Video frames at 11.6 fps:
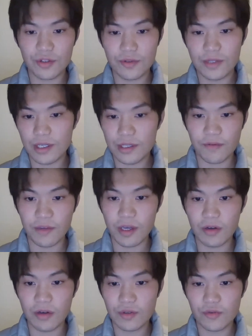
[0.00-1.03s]
this, we
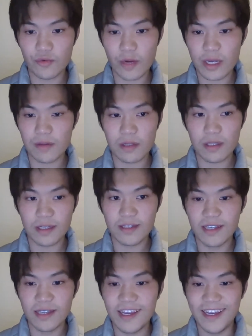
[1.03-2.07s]
also regularly
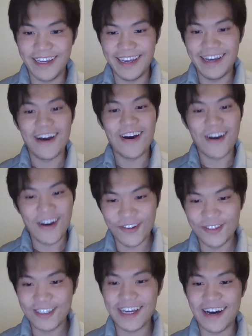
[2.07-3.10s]
hold
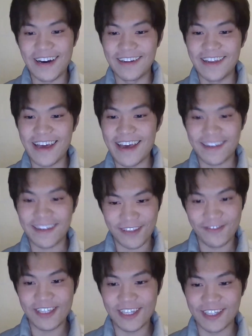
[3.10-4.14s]
online
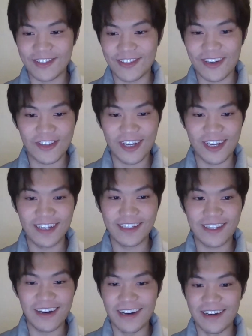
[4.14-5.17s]
activities such as
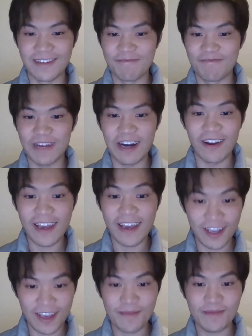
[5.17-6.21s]
online
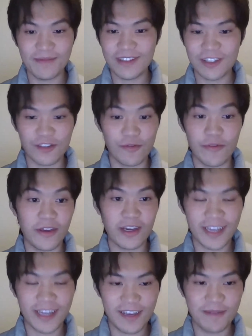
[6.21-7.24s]
game, trivia
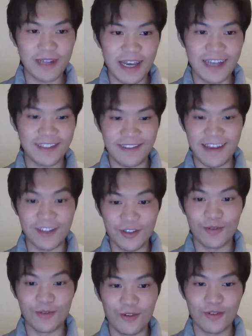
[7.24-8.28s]
game, as Anton,
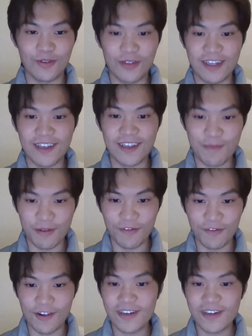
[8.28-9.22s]
you did it before.